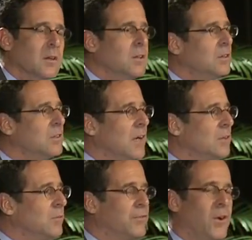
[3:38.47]
This is not
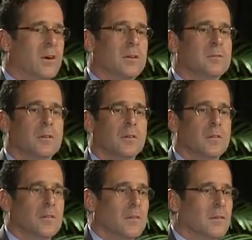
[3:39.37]
some foreign
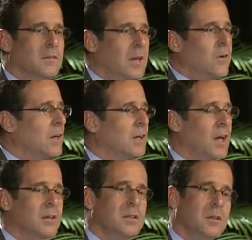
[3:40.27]
terra
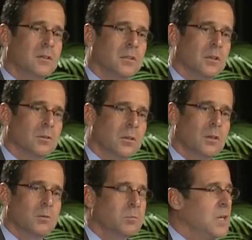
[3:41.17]
incognita to you. You
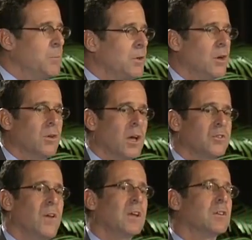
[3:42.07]
know, people know Las
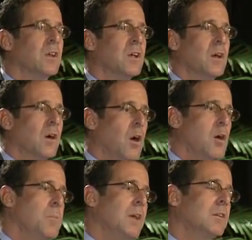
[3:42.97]
Vegas. Our
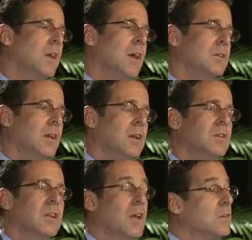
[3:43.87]
biggest asset
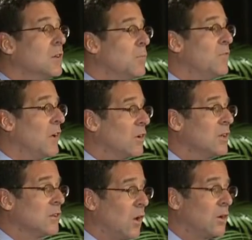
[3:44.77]
is that some very
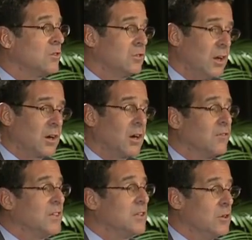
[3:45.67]
large share of
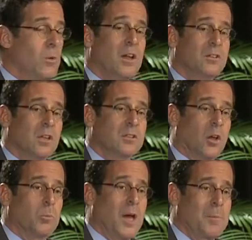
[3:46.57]
the U.S.
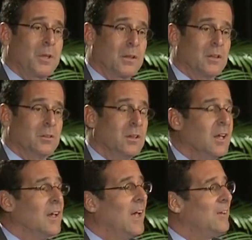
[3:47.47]
adult population
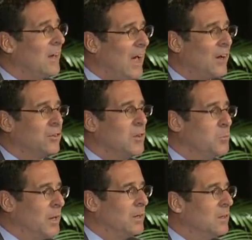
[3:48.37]
has actually
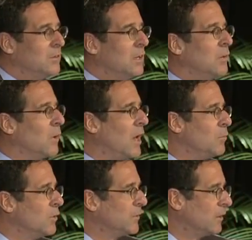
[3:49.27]
been in this city. When I
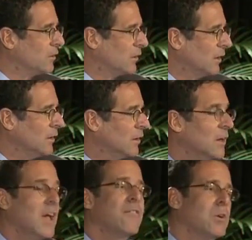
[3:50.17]
moved to this city,
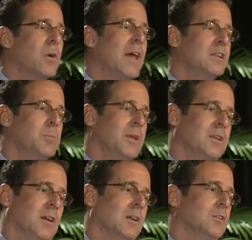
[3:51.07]
everyone had an
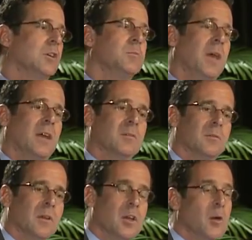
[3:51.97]
opinion on it, good and bad.
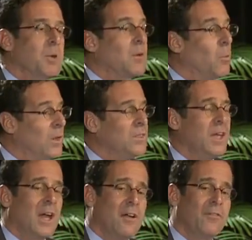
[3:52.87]
But the one
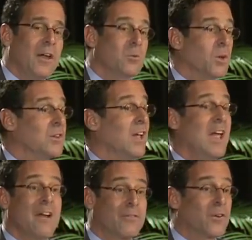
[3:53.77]
thing I found was
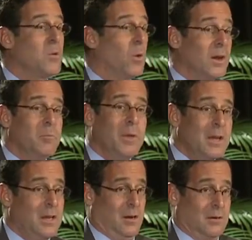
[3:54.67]
everyone had been
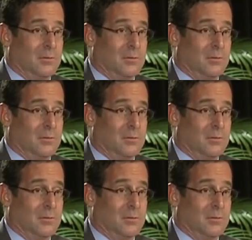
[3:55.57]
here.